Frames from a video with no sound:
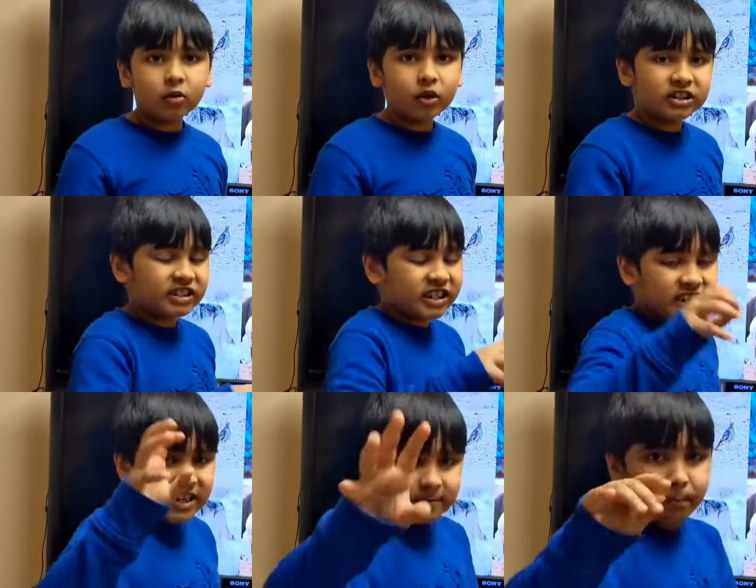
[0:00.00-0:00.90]
It can
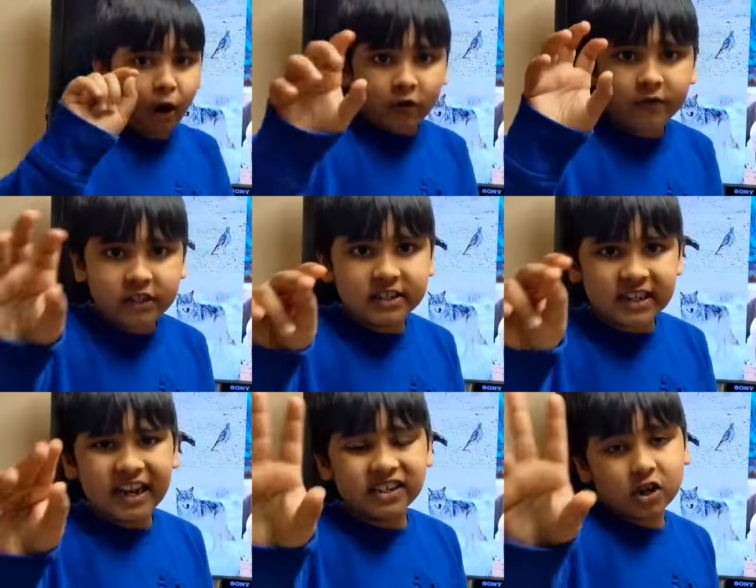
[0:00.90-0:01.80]
eat part of its
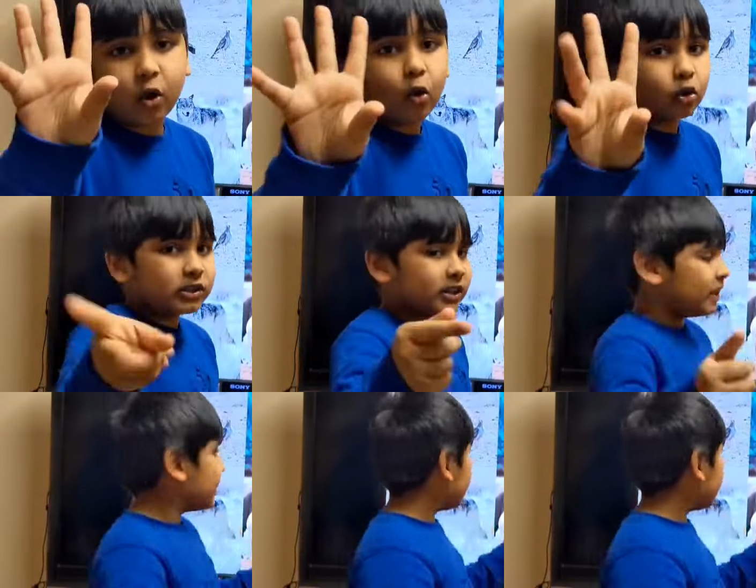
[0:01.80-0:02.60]
tentacles.